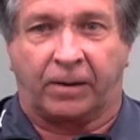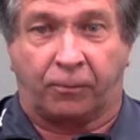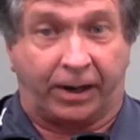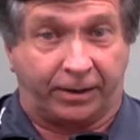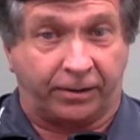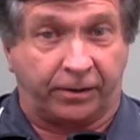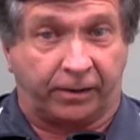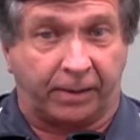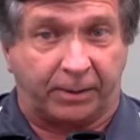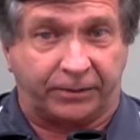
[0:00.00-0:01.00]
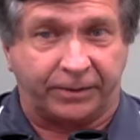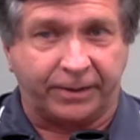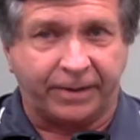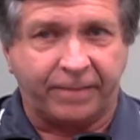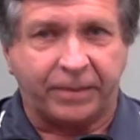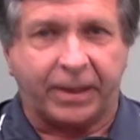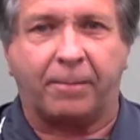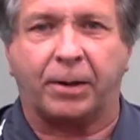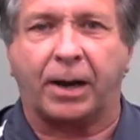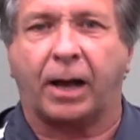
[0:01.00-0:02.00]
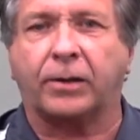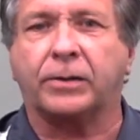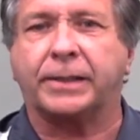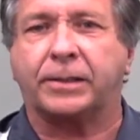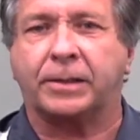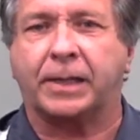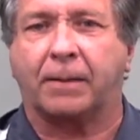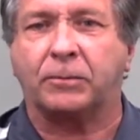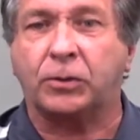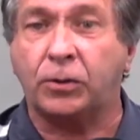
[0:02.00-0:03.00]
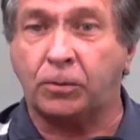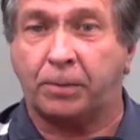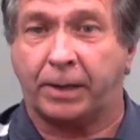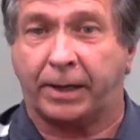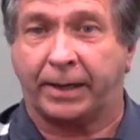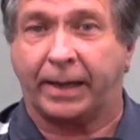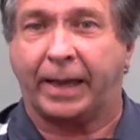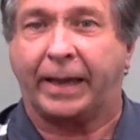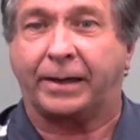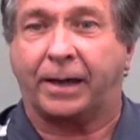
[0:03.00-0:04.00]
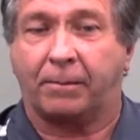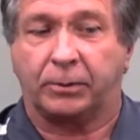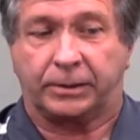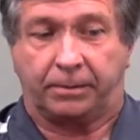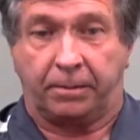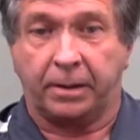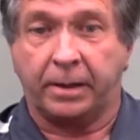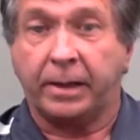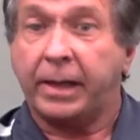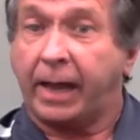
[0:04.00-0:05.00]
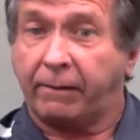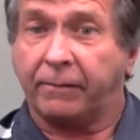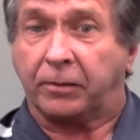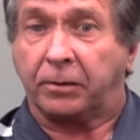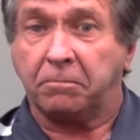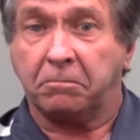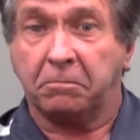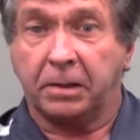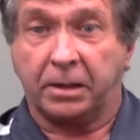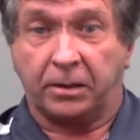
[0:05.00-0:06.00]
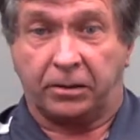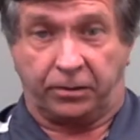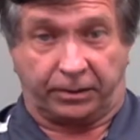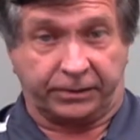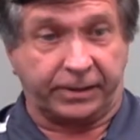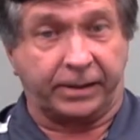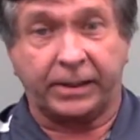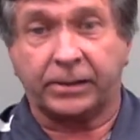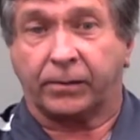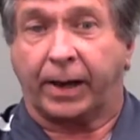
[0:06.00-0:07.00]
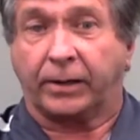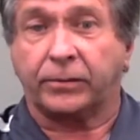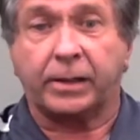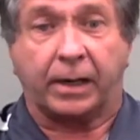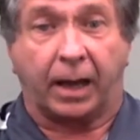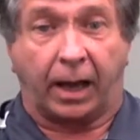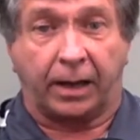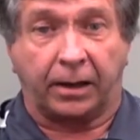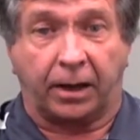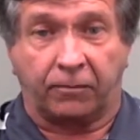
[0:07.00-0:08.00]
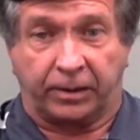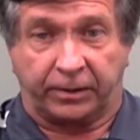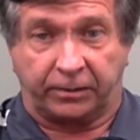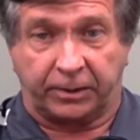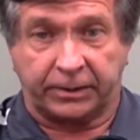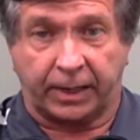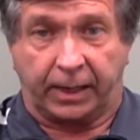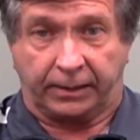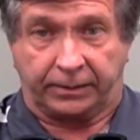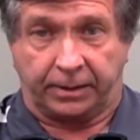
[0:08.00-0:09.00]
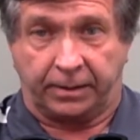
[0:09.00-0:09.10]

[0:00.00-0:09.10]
bright and clear image, and binoculars that become too big and cumbersome. However, you can see these are actually not unreasonably sized.